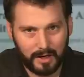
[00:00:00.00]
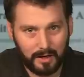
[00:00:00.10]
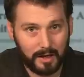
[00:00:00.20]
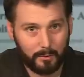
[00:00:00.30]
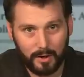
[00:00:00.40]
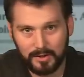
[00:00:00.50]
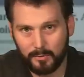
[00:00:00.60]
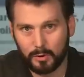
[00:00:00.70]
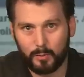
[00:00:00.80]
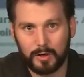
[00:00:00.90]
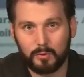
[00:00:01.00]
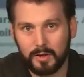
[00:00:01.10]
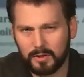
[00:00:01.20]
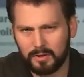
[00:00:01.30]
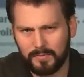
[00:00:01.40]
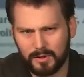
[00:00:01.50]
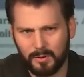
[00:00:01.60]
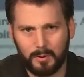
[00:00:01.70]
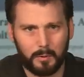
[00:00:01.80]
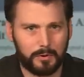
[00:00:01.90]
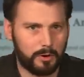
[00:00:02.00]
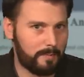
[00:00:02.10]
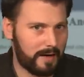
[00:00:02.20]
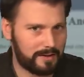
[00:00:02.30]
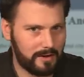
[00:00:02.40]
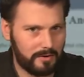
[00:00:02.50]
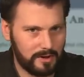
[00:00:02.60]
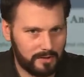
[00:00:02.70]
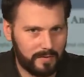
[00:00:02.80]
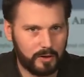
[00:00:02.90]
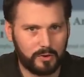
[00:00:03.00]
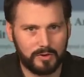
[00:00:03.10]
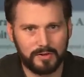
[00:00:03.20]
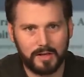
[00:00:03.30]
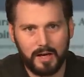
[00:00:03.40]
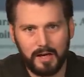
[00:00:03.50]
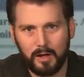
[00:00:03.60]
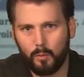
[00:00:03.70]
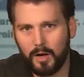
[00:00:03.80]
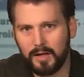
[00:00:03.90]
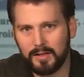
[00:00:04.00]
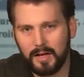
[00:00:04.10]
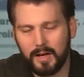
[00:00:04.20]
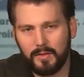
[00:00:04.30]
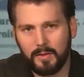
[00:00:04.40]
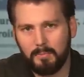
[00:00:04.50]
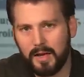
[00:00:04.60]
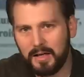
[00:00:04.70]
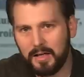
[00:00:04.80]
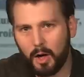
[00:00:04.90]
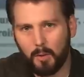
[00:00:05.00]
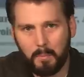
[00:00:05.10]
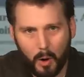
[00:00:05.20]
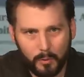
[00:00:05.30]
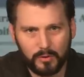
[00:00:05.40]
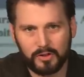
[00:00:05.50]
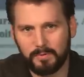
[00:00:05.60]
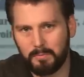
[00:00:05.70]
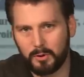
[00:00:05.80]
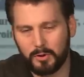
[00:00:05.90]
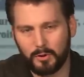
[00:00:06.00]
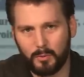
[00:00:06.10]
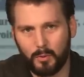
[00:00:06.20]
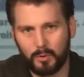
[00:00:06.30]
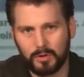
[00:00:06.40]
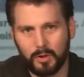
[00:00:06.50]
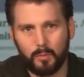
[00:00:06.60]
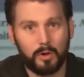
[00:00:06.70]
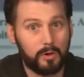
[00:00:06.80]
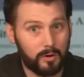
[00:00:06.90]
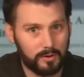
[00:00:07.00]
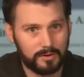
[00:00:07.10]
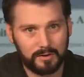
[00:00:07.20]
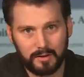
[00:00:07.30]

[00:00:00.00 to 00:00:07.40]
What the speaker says: Likewise, it was quite critical of so-called humanitarian interventions, in a way that many opponents of Bush's wars were not.